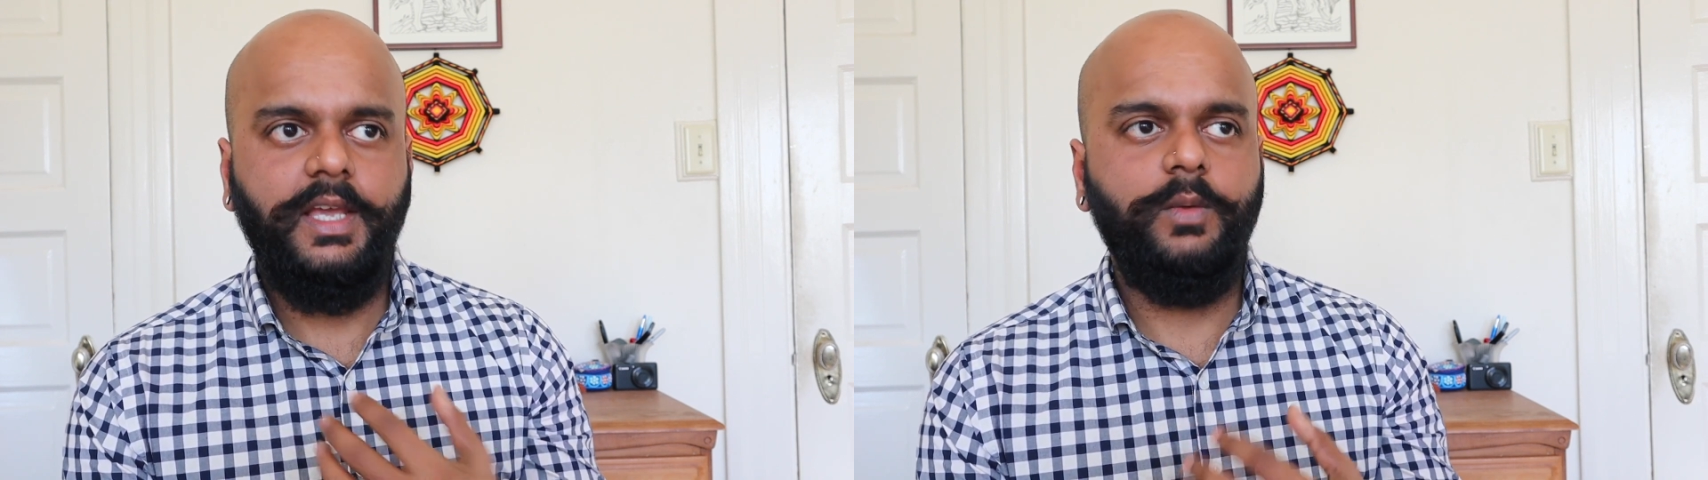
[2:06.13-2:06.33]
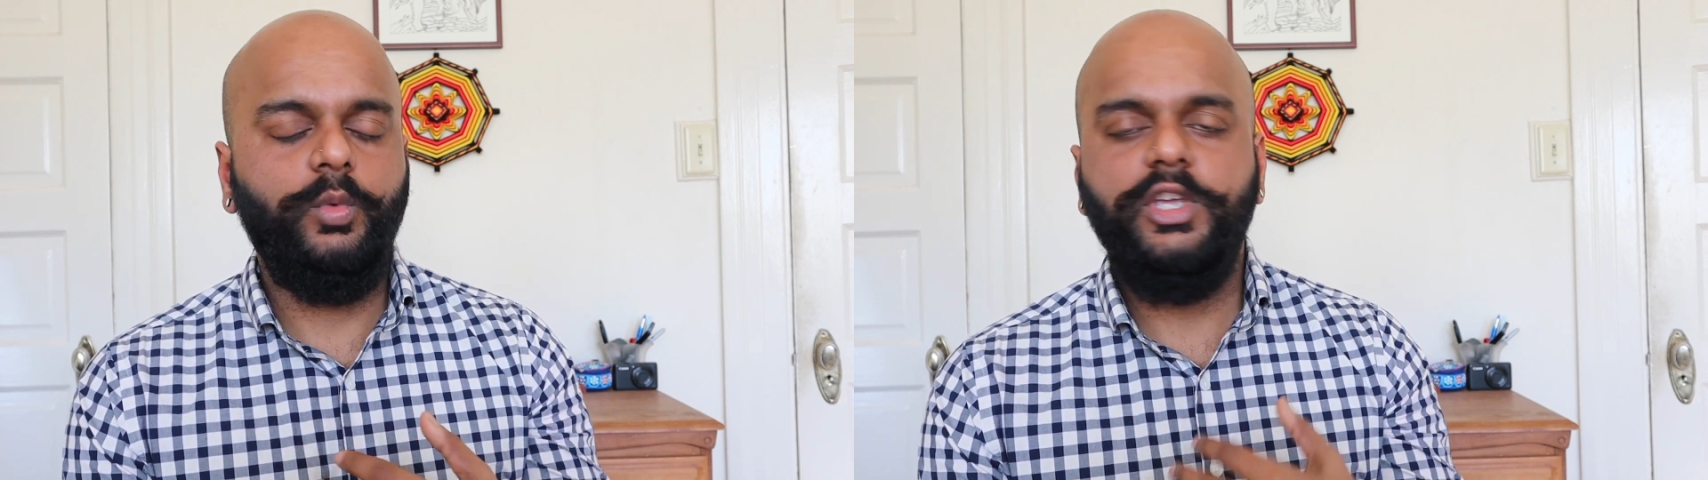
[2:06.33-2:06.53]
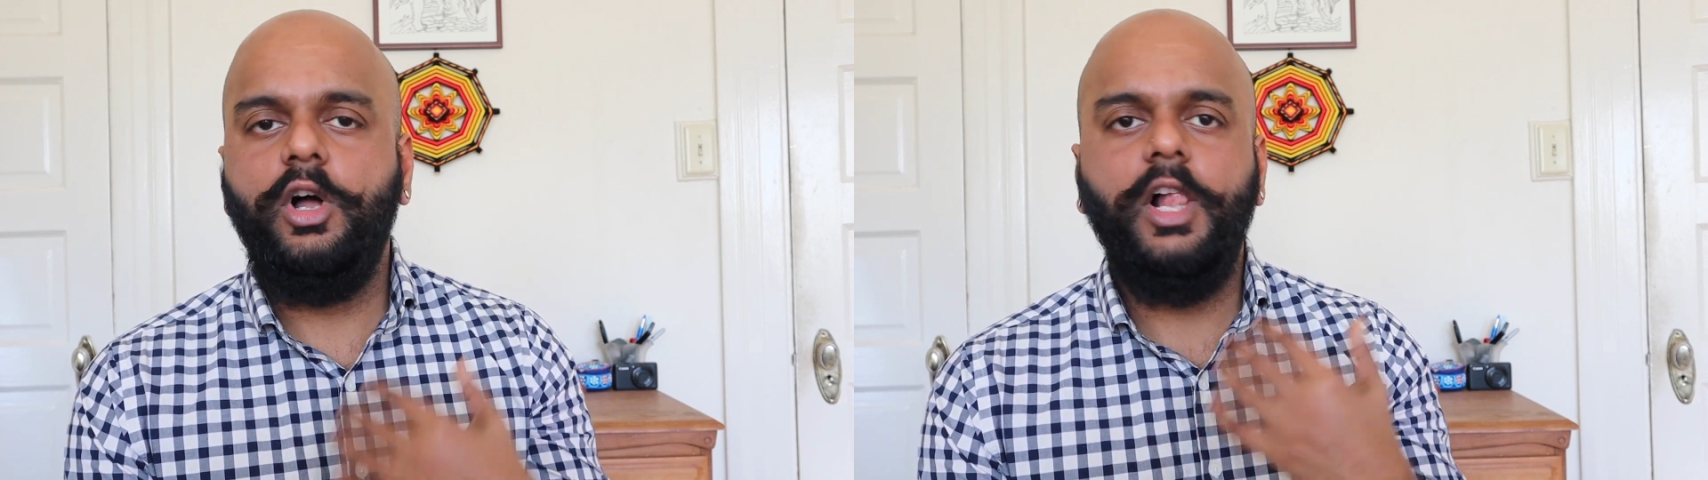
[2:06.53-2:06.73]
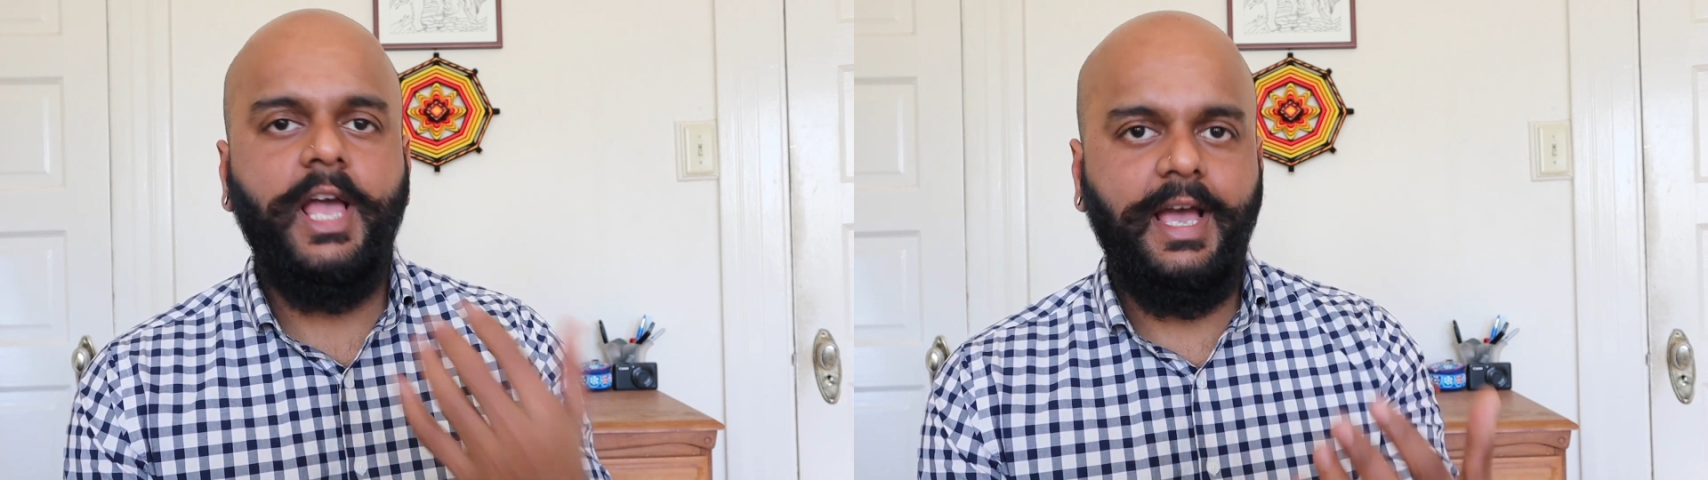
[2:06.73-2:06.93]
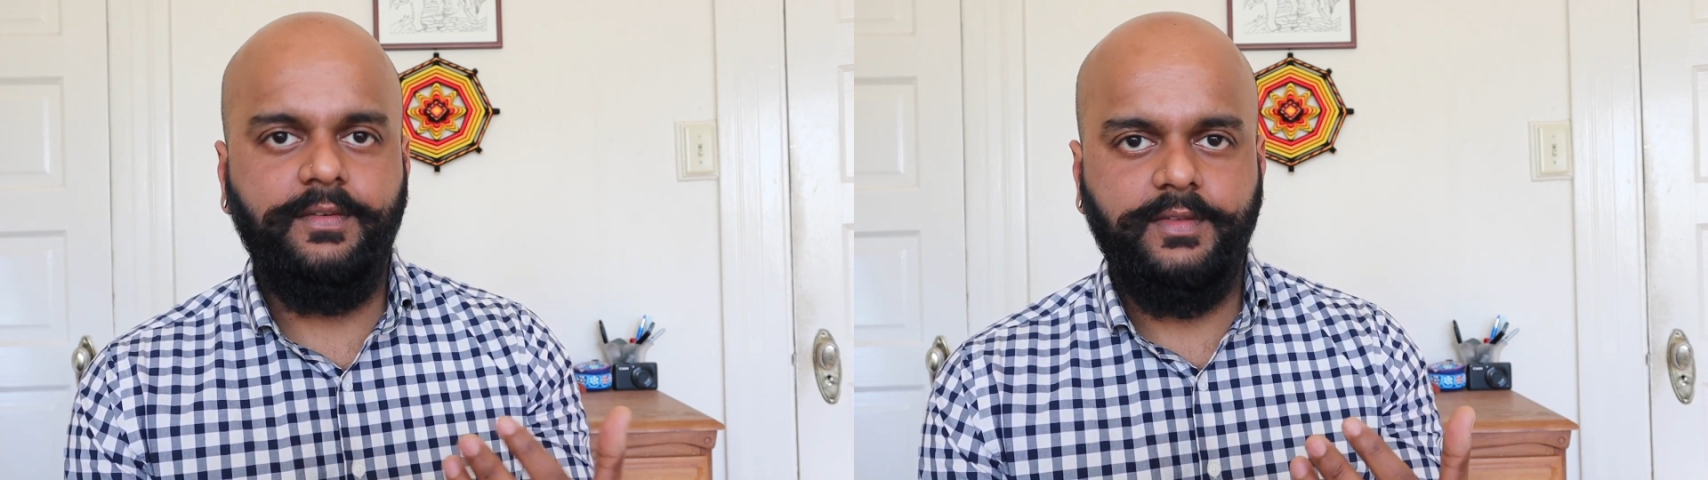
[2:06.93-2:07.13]
And we all
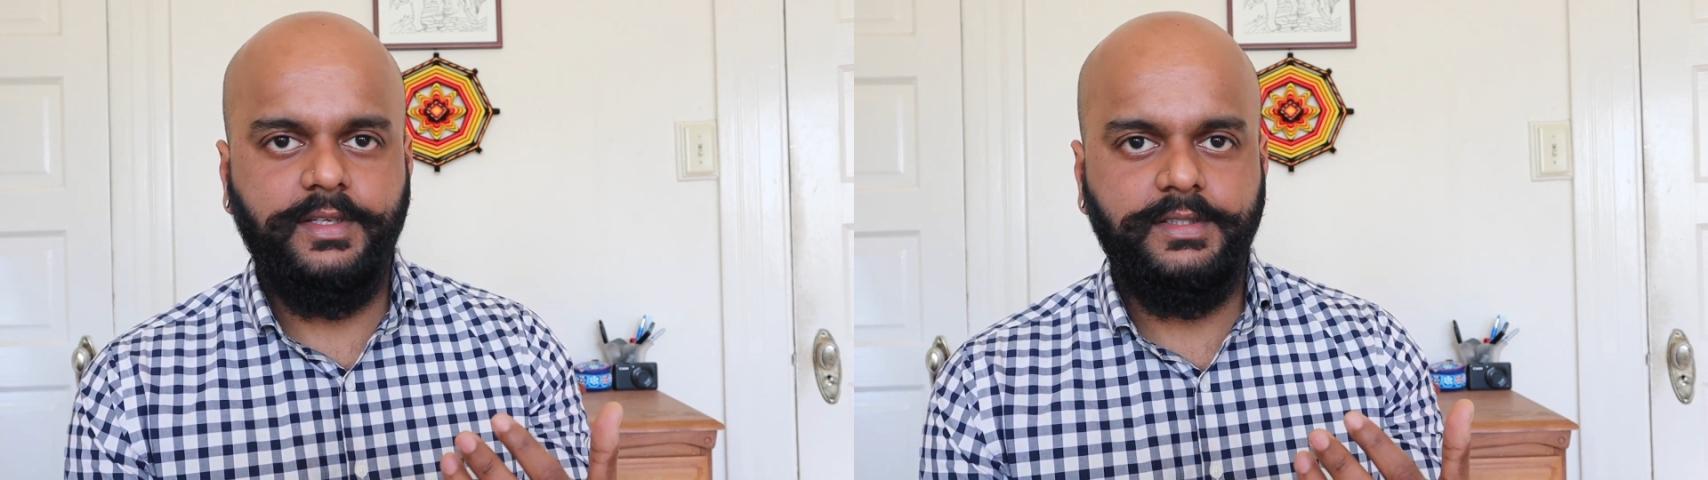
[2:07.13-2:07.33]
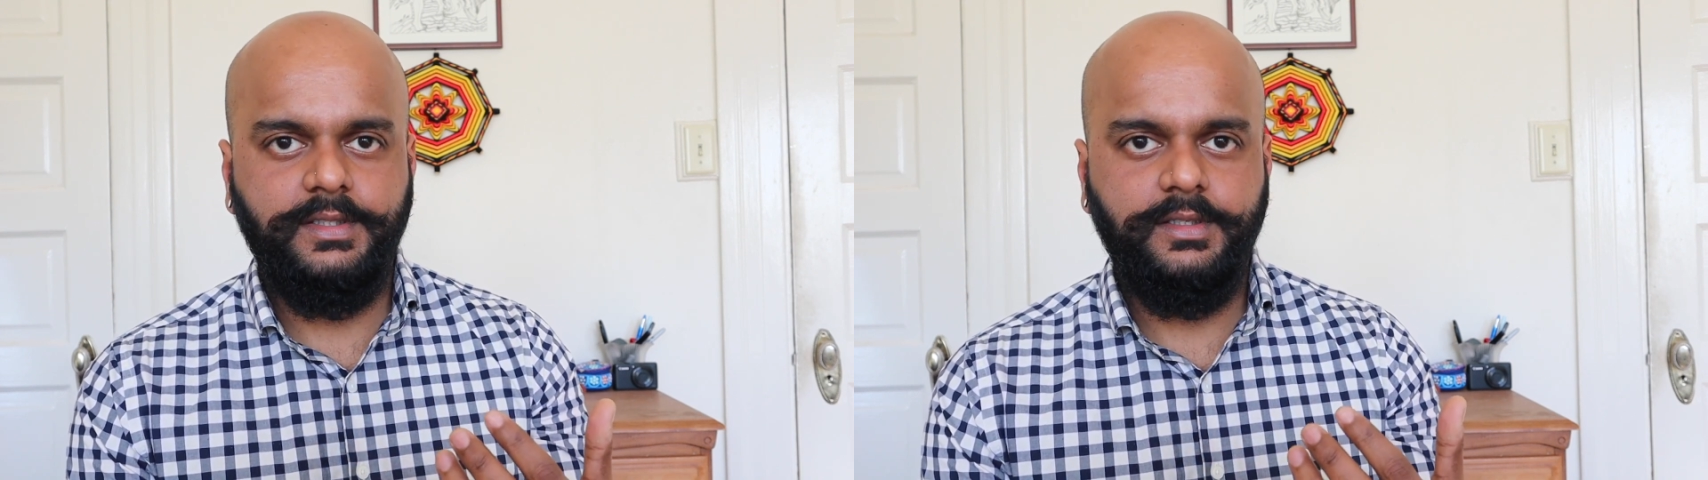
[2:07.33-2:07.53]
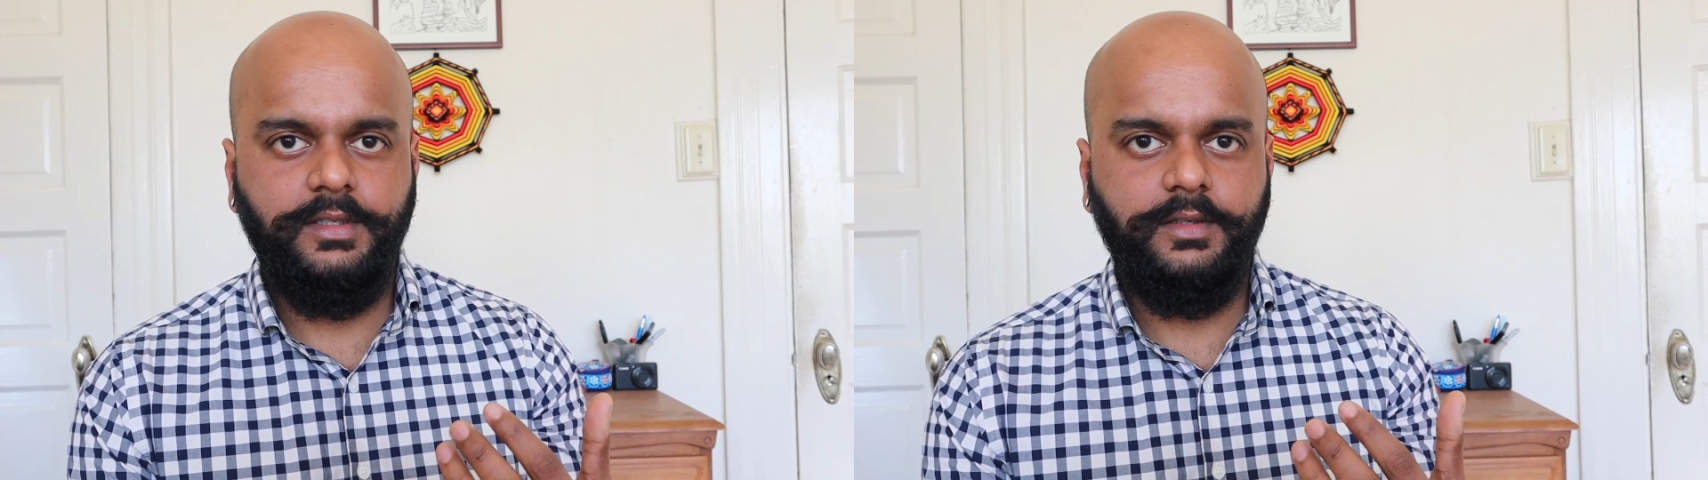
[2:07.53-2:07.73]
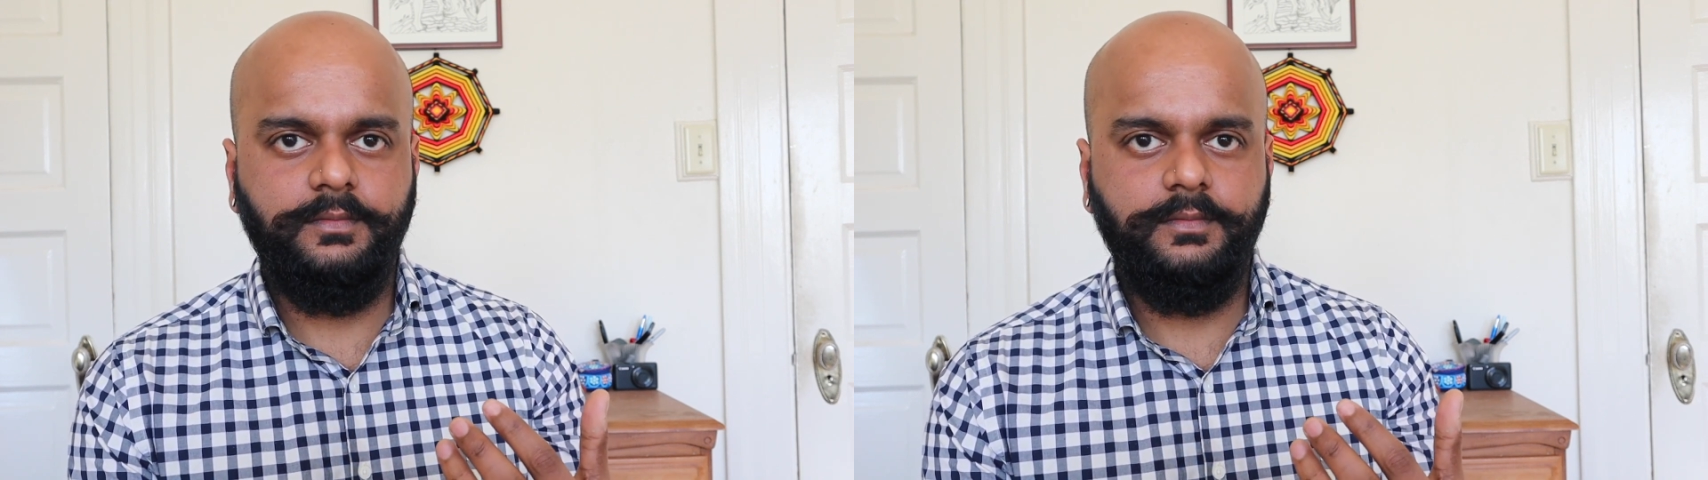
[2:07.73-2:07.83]
have this,